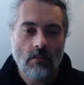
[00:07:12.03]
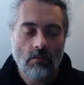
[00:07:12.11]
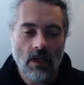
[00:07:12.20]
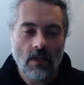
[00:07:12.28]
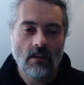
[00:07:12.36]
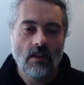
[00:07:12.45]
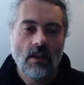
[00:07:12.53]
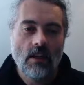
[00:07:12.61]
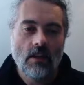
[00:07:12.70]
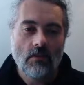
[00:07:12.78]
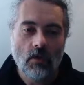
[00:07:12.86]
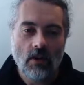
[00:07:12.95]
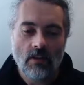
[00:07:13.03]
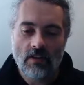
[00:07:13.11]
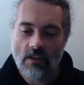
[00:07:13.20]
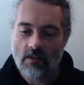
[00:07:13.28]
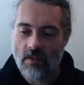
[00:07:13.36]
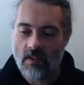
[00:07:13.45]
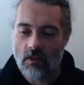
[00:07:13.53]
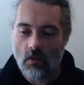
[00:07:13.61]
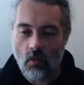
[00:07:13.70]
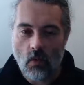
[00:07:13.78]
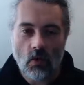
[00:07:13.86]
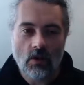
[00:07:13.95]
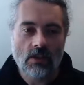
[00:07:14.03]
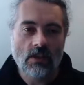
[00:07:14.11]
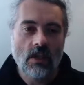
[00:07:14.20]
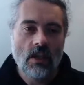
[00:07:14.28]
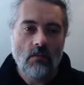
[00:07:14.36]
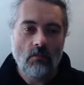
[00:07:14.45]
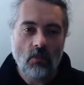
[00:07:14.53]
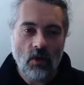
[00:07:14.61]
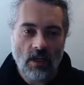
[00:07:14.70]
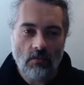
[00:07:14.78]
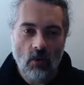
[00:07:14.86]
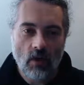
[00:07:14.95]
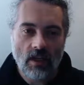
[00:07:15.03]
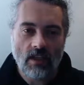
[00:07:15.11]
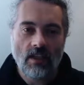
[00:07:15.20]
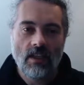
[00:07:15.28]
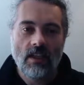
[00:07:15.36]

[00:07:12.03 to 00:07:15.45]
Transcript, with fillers: But the point of this video was breakpoint,